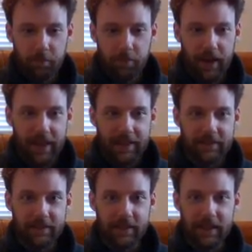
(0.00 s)
but
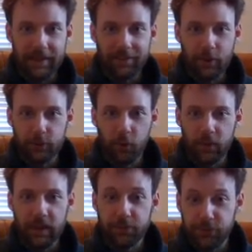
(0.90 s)
there's only
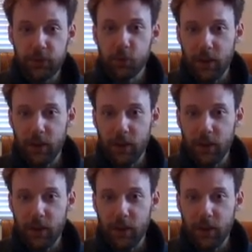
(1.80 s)
a few